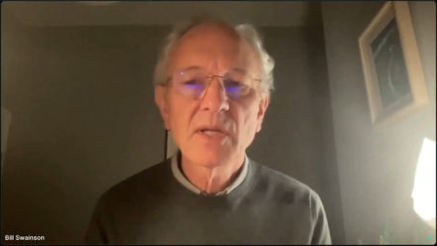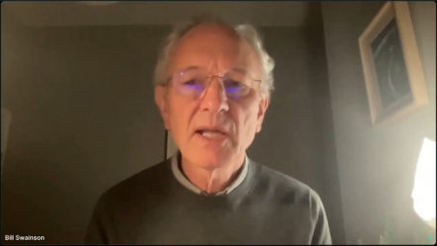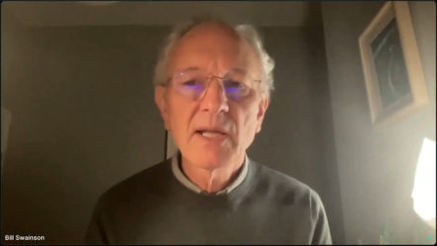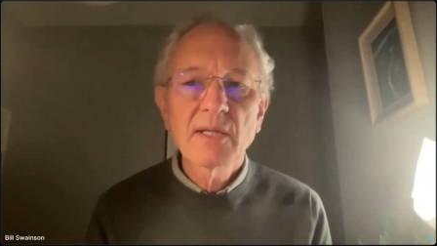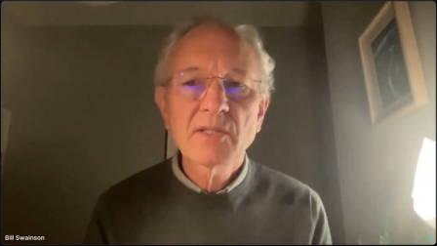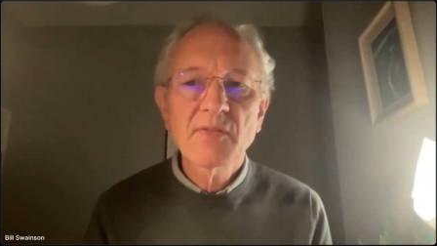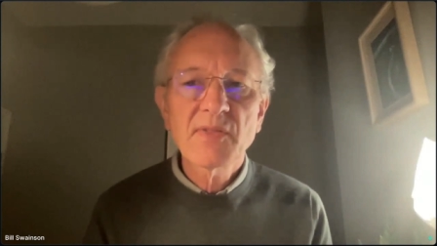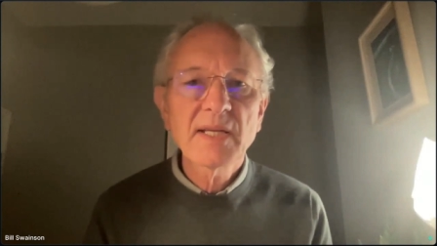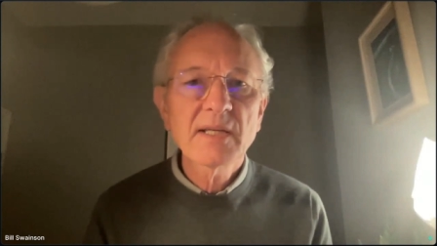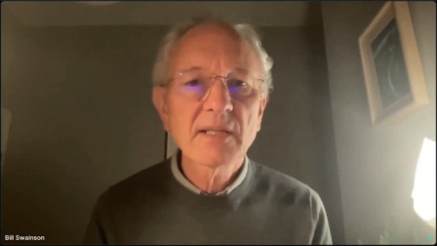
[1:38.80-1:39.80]
style
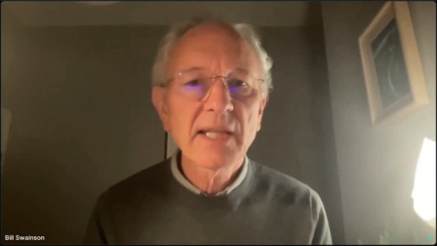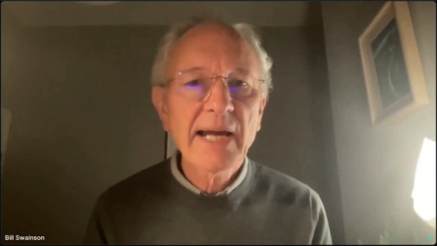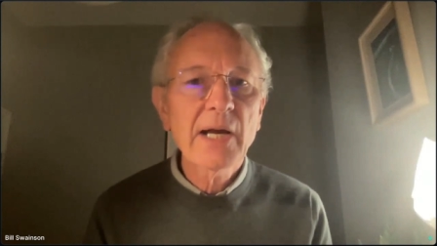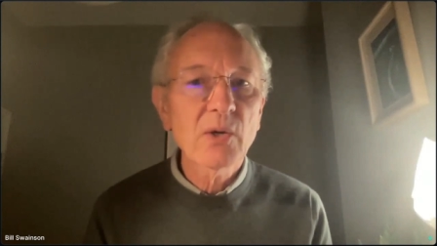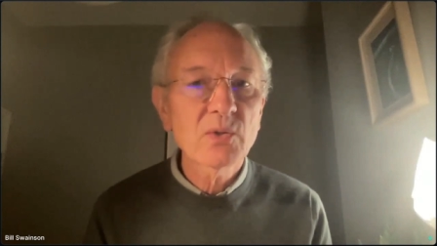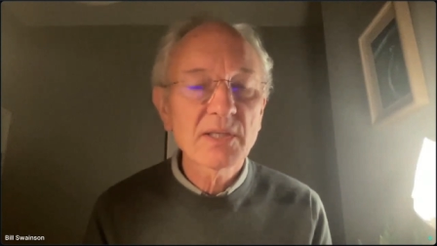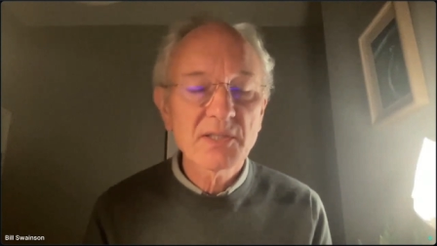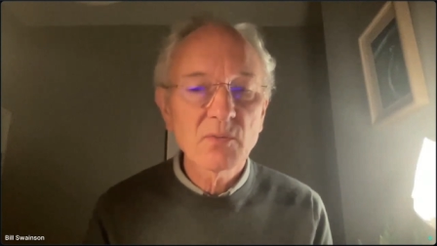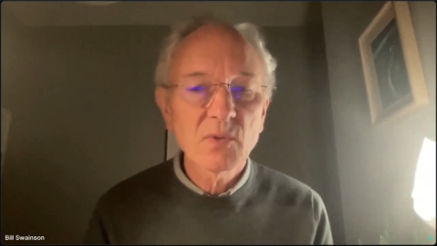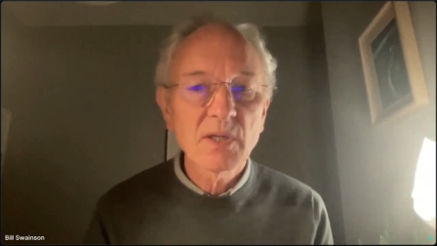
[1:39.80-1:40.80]
allows him to
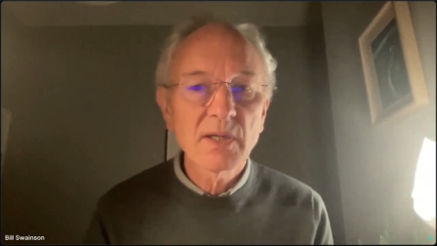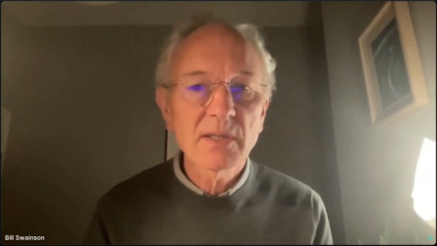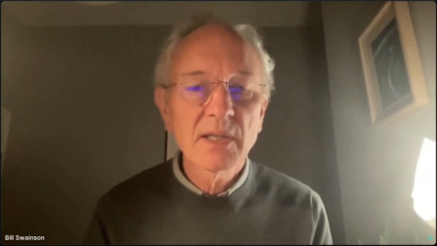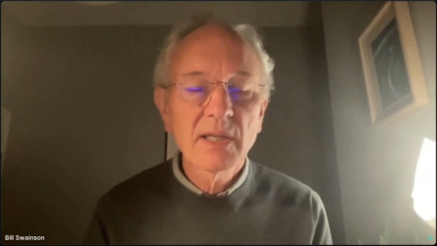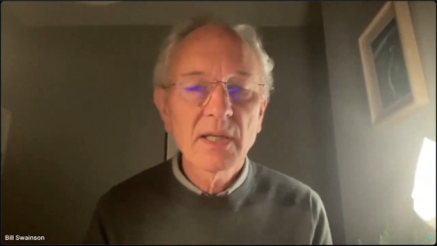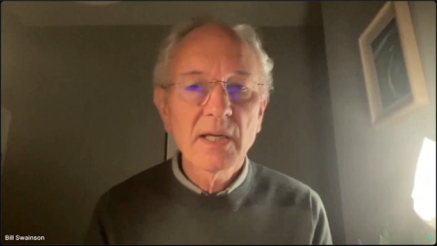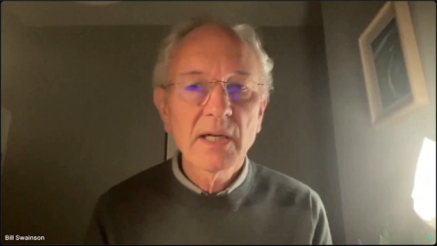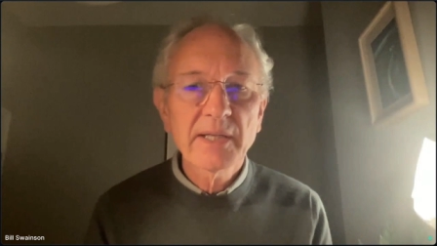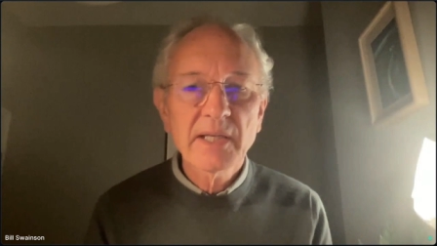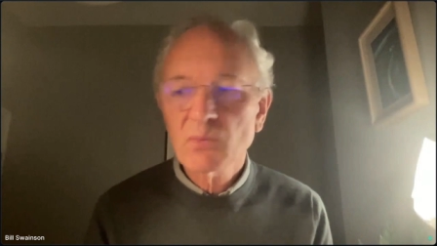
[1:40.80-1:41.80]
think aloud,
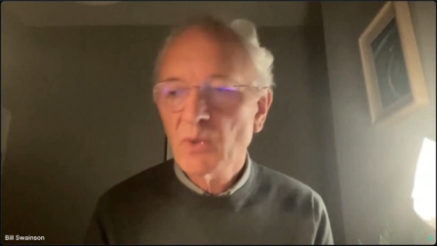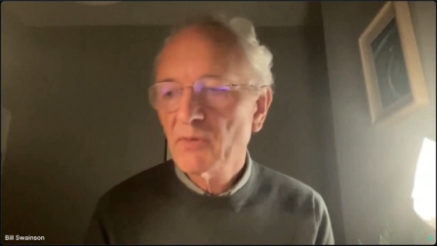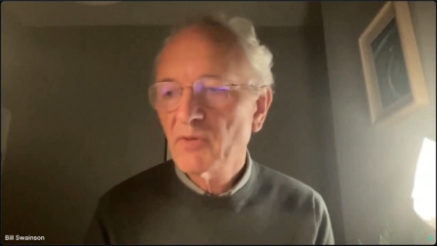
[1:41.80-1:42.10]
as it were.